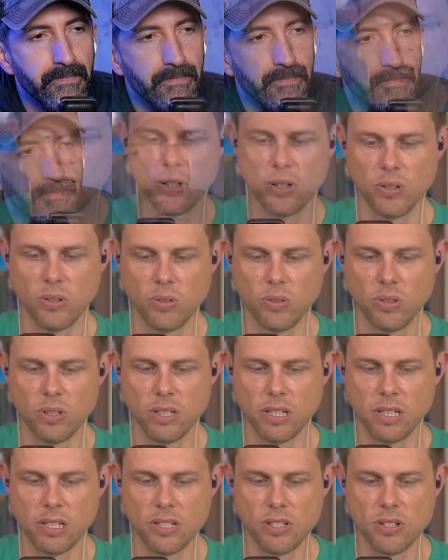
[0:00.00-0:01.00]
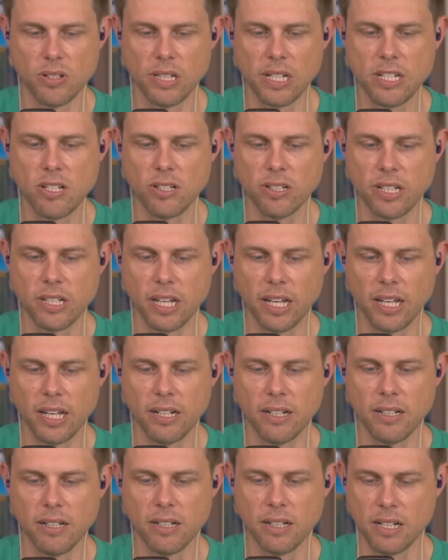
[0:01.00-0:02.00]
So uh, so let's look
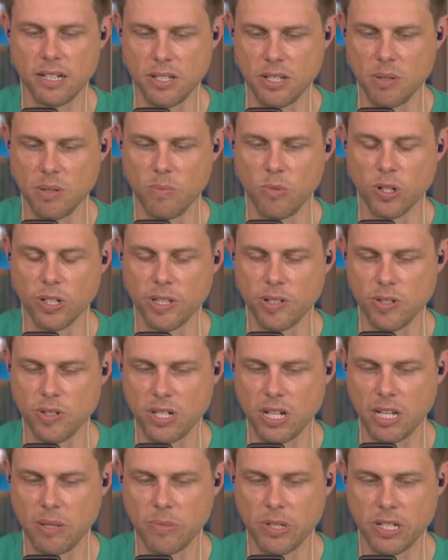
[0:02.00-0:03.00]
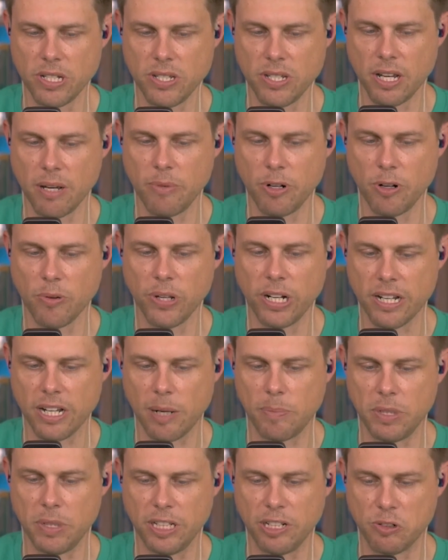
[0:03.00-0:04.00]
at uh, some more of those statements. I'm going to read a
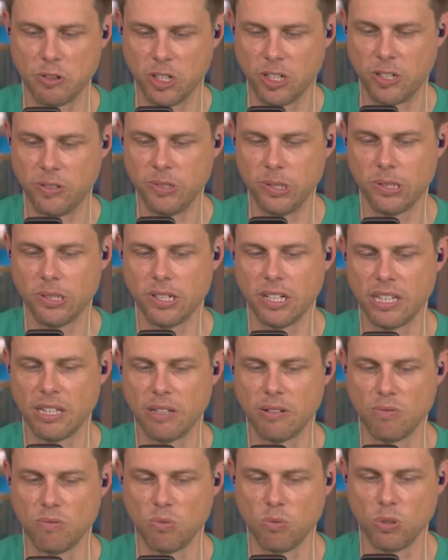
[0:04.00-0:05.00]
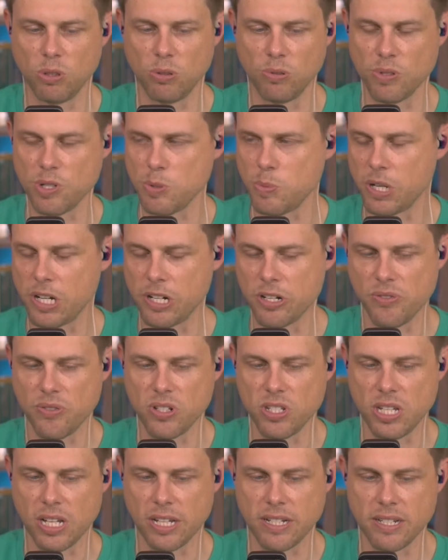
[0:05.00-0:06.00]
couple in a row, and then we'll respond just for
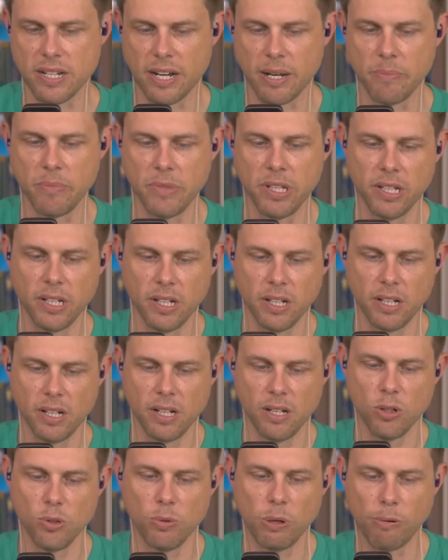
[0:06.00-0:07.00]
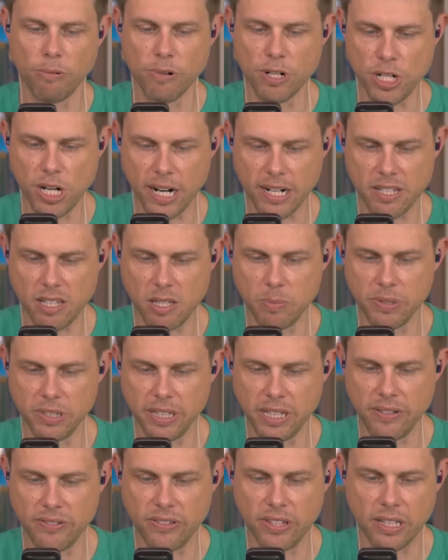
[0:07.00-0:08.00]
the sake of time. We reject the
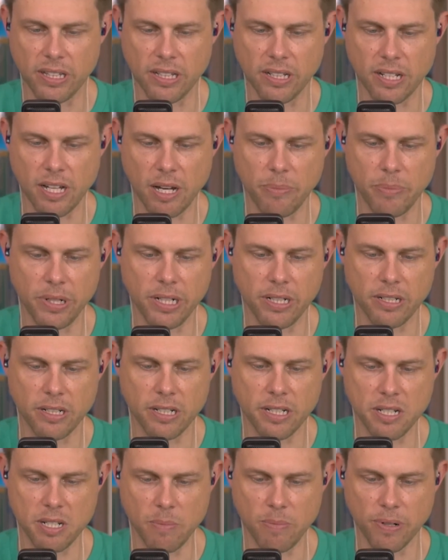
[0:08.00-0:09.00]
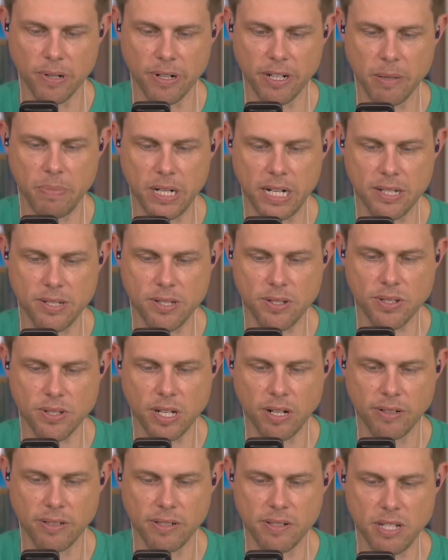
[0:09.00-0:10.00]
belief that the company, contemporary apostles
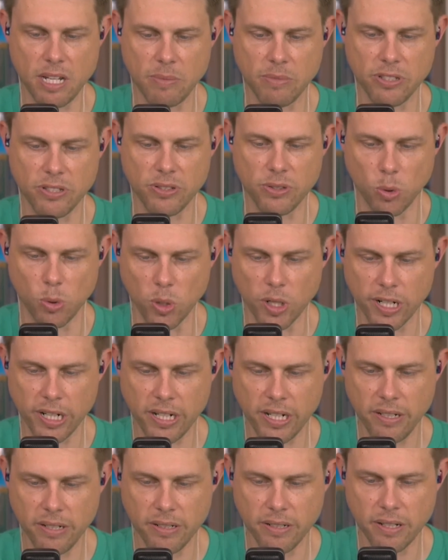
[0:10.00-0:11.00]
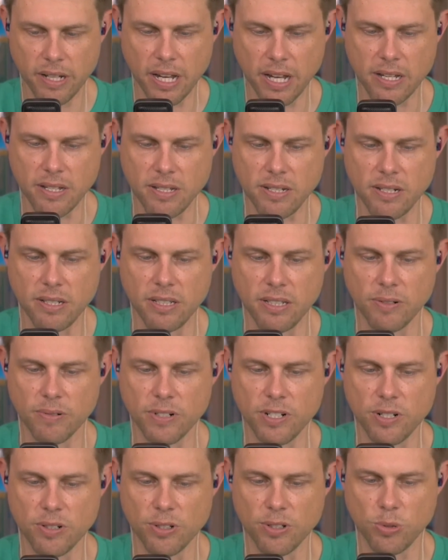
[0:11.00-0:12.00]
carry the same authority as did the
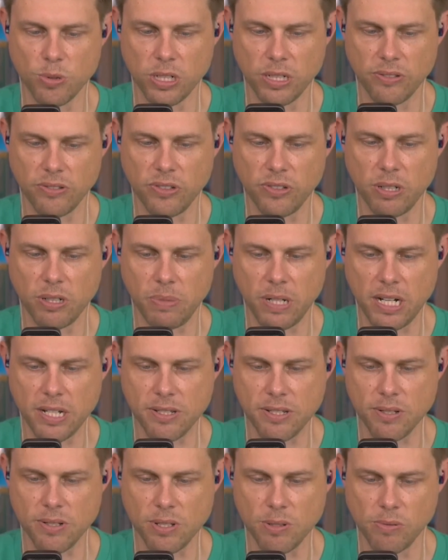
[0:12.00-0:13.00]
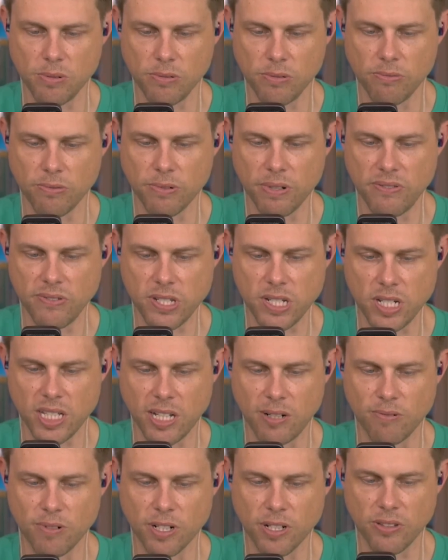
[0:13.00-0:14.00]
original 12 apostles. So we'll Amen. revisit
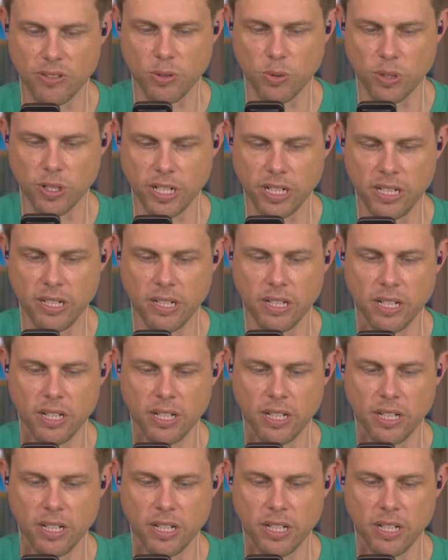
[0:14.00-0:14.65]
that word authority.